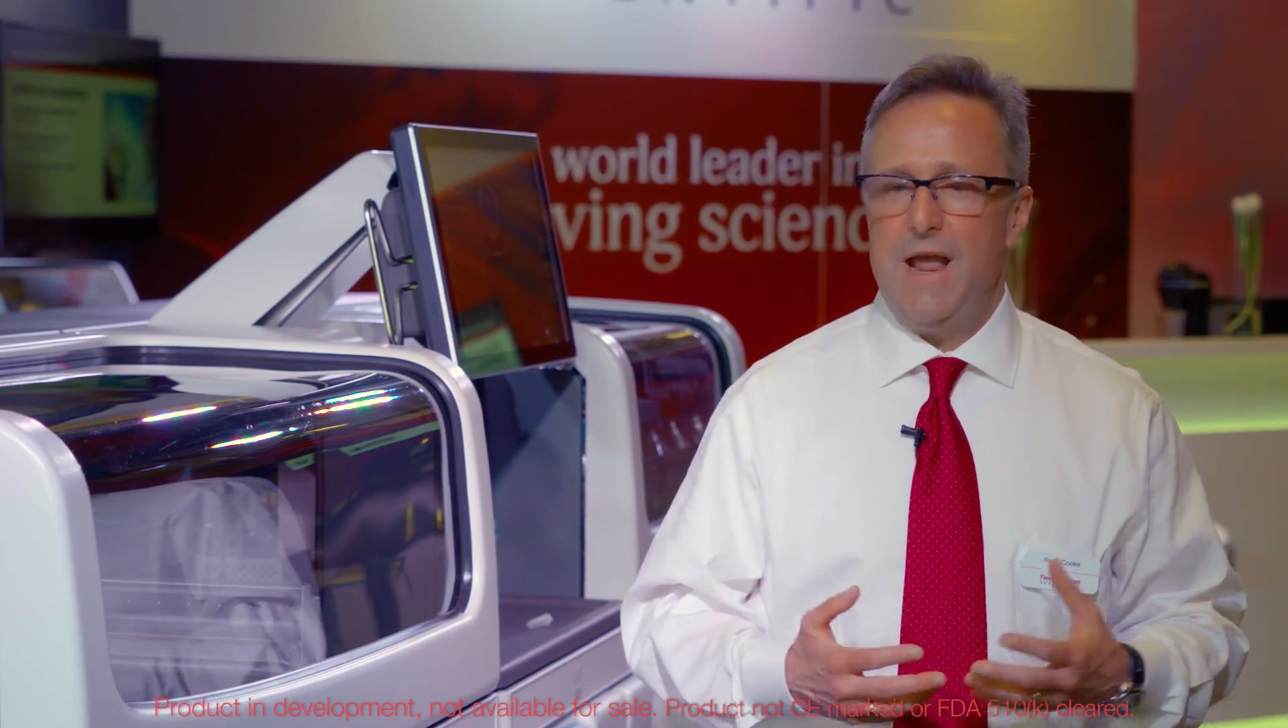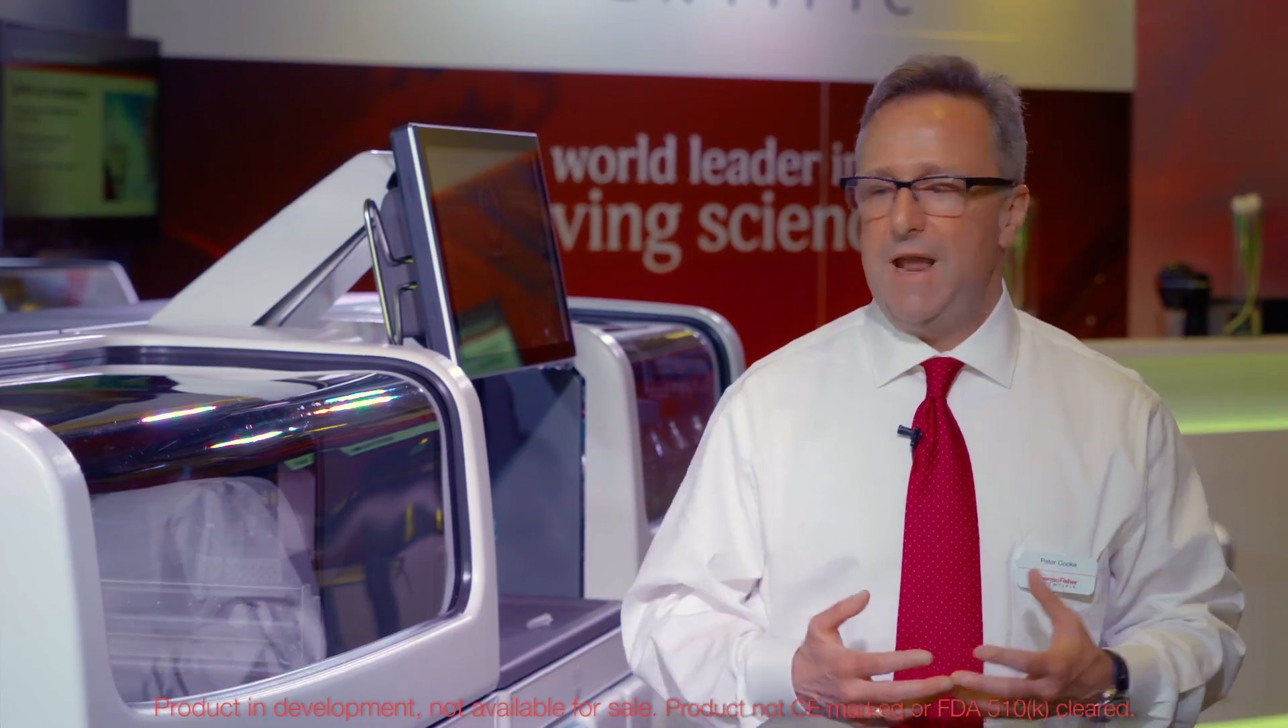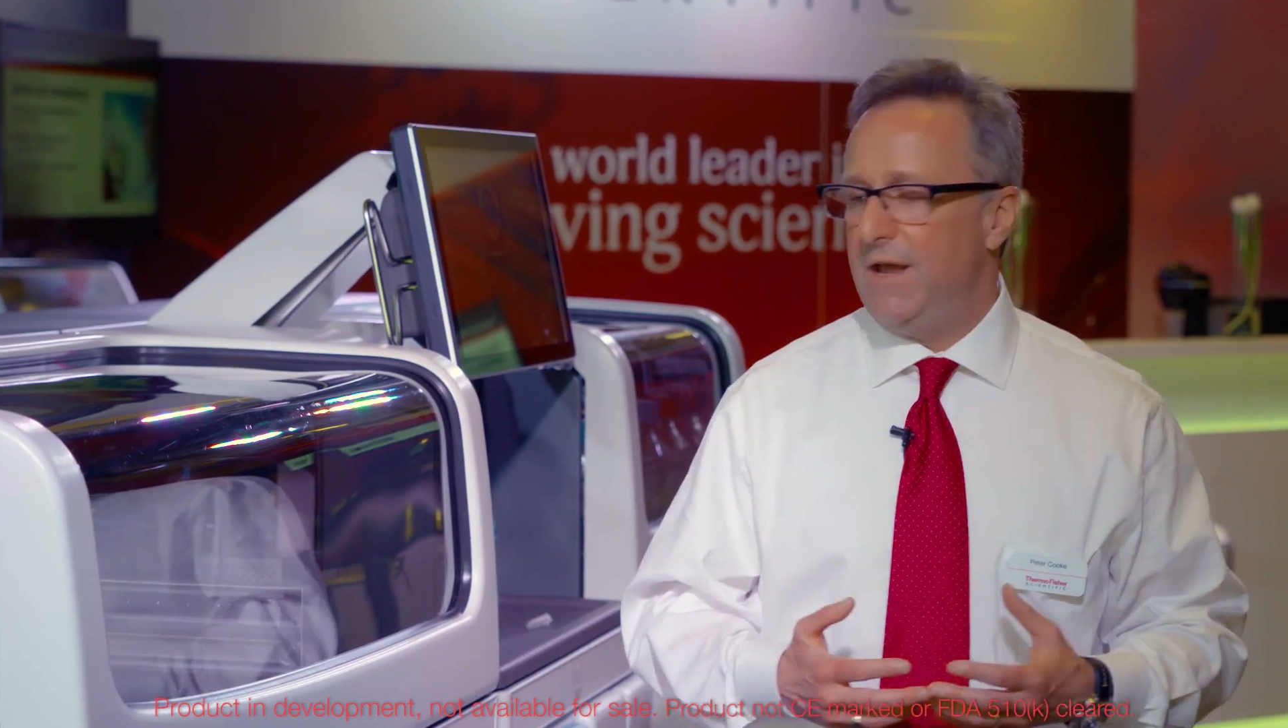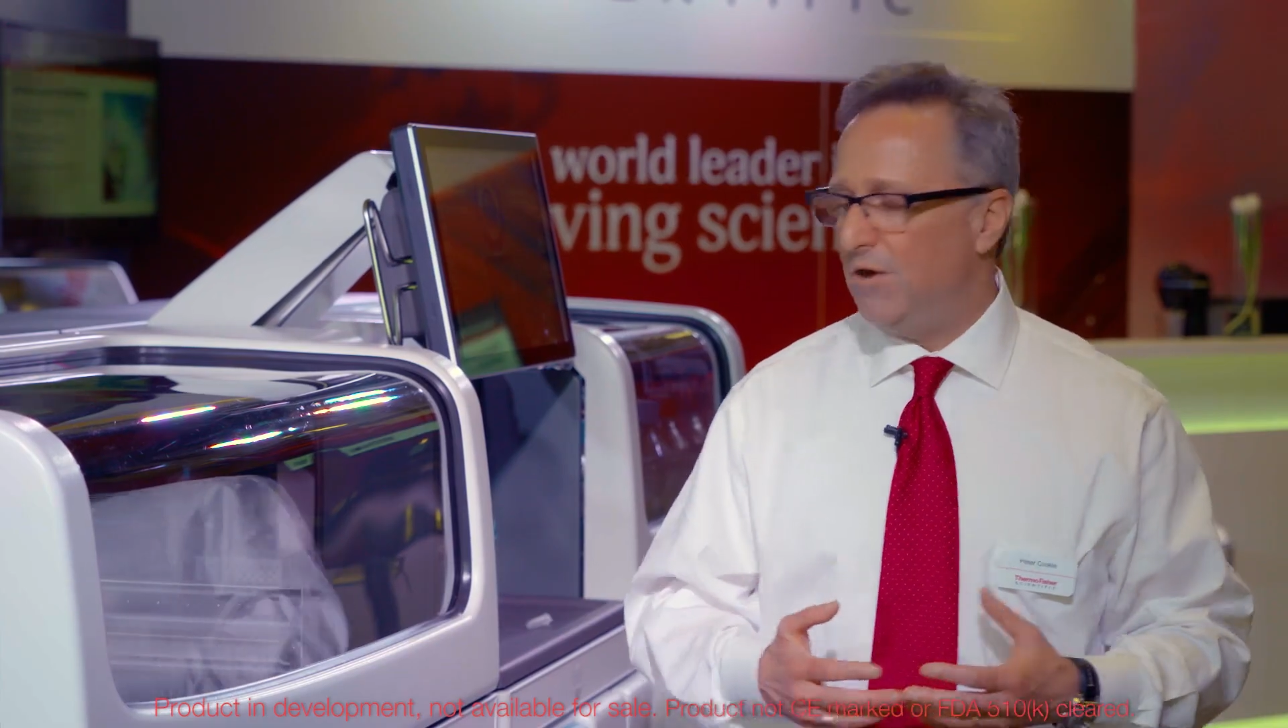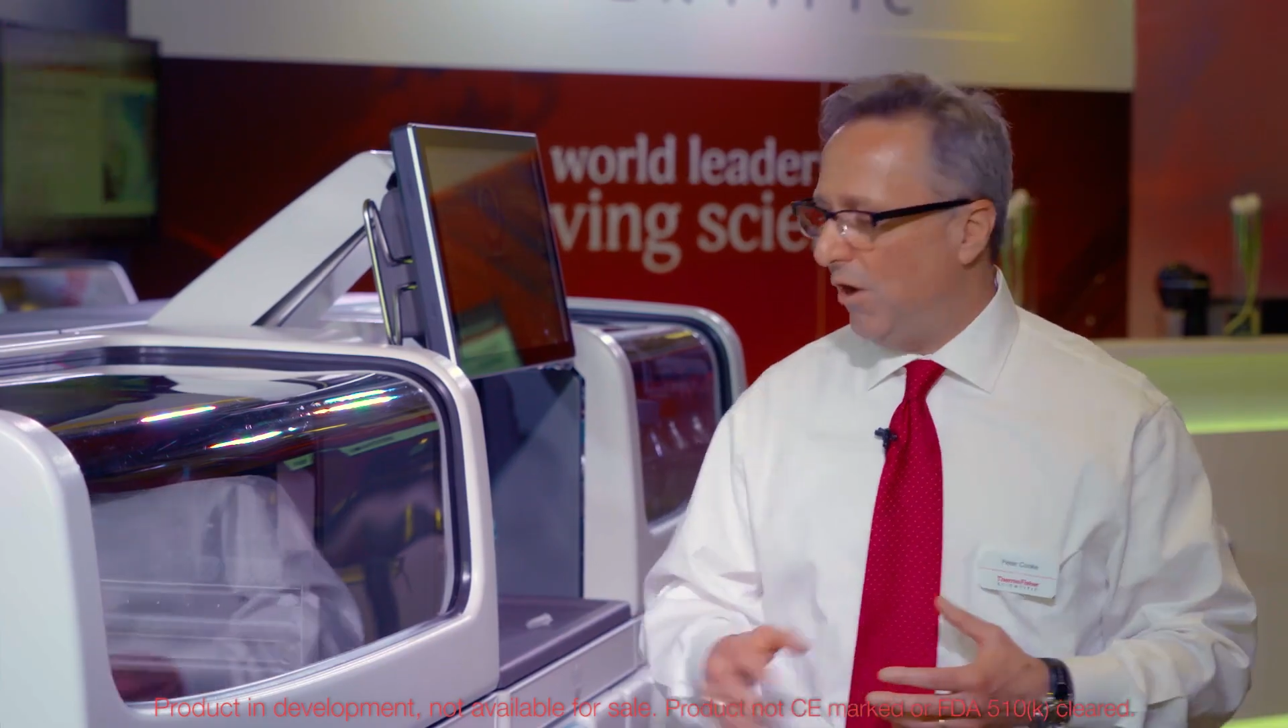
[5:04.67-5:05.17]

And